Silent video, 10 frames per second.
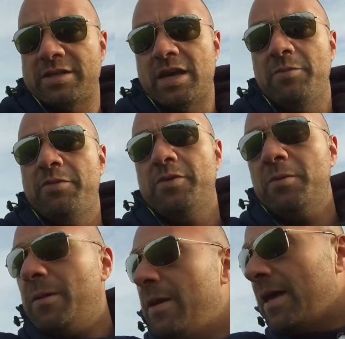this helpful.
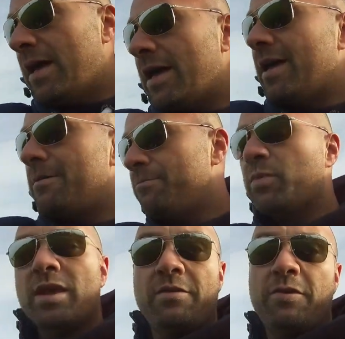Um,
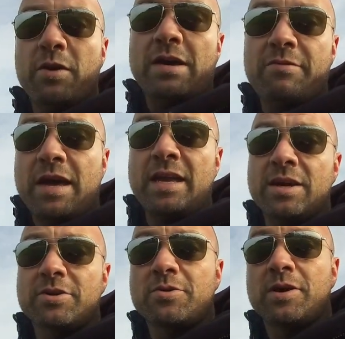if you have
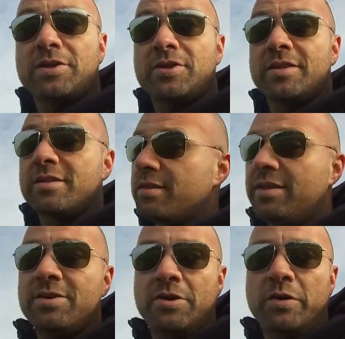any other questions,
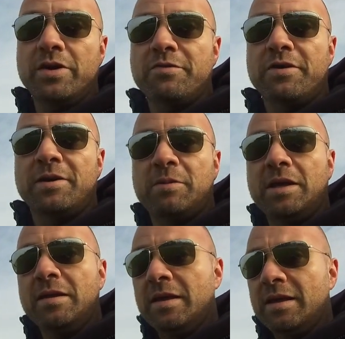you know where to find me.
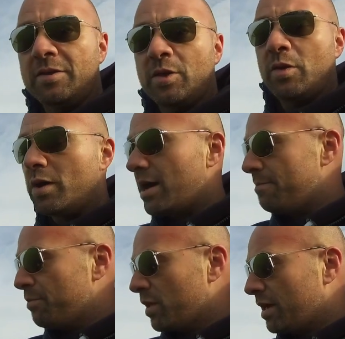So
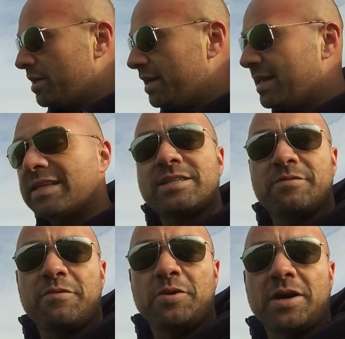um, I think that's
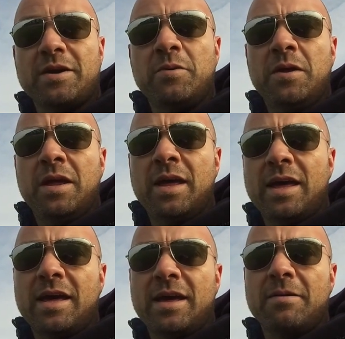it for now.
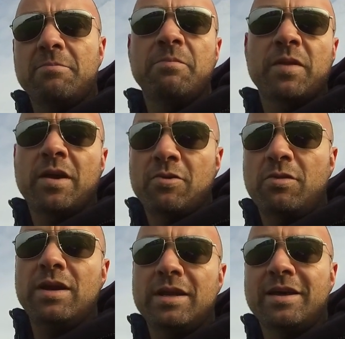Um,
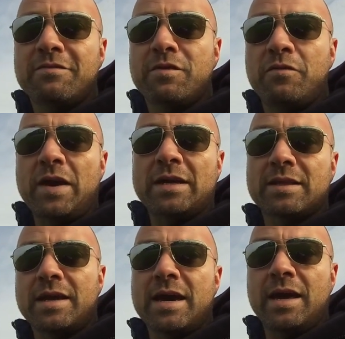really love the fact
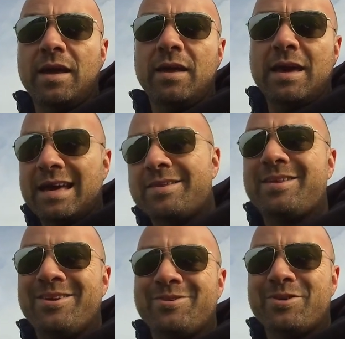that I
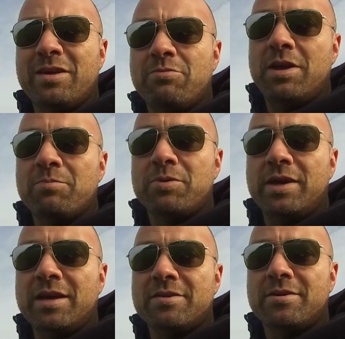asked you to give me input
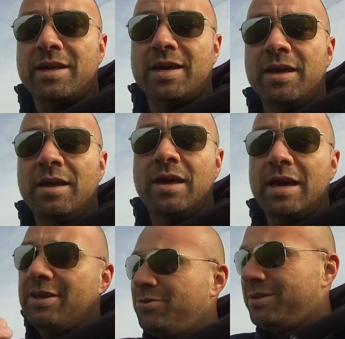yesterday,
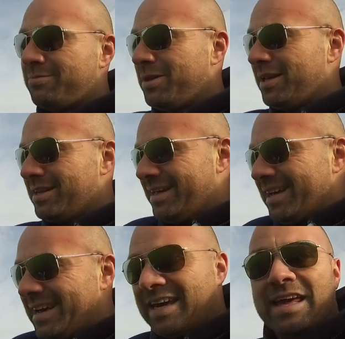and you did immediately,
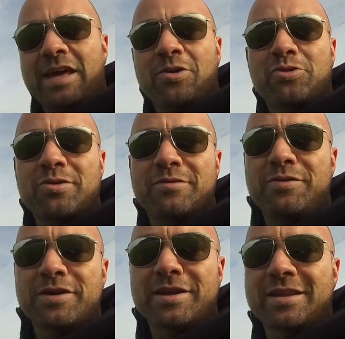and I can go to the
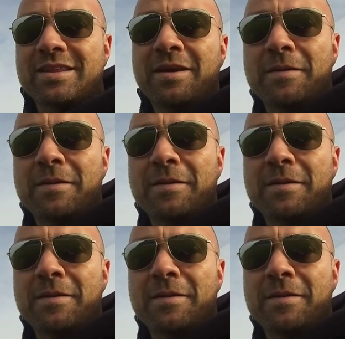field and